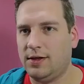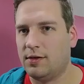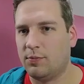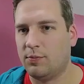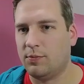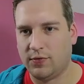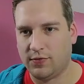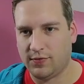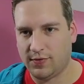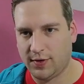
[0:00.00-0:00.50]

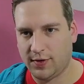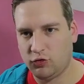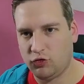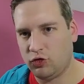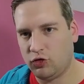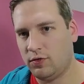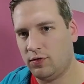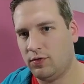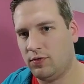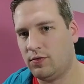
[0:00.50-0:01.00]

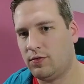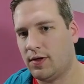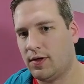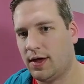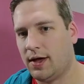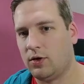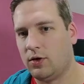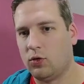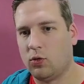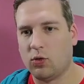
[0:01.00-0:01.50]
positions
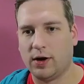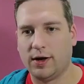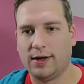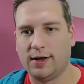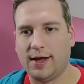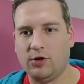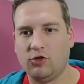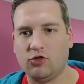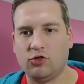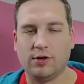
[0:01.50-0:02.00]
and
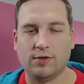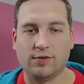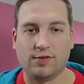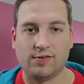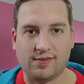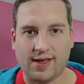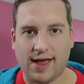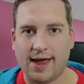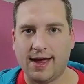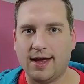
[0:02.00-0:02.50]
orientation and
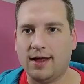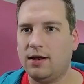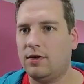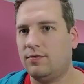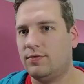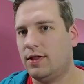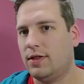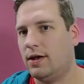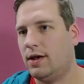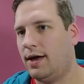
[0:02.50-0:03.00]
scale
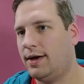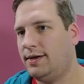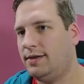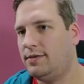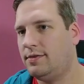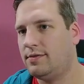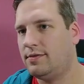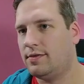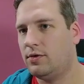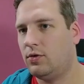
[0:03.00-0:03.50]
of the
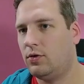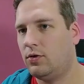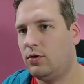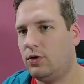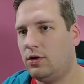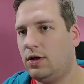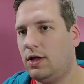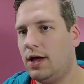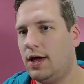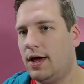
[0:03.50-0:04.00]
lights and
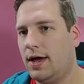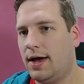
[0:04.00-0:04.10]
all,